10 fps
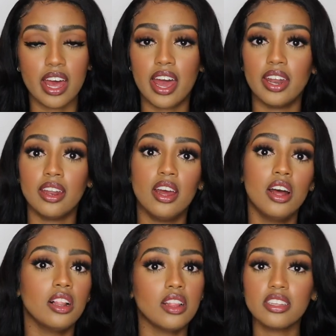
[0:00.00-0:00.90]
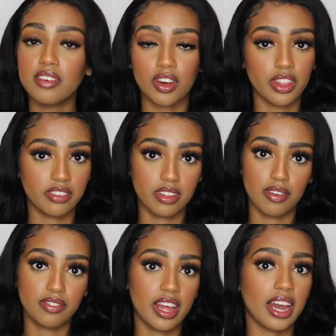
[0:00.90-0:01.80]
and lots of other
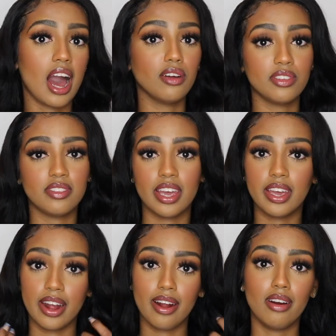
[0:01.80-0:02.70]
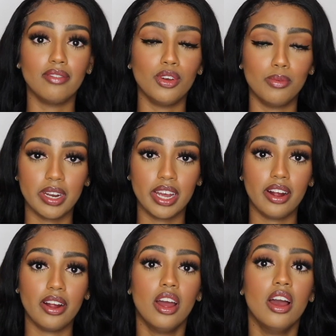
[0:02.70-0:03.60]
stuff, like how to take care of human
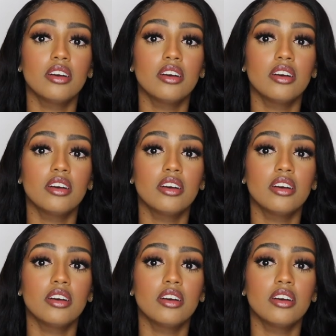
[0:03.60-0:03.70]
hair.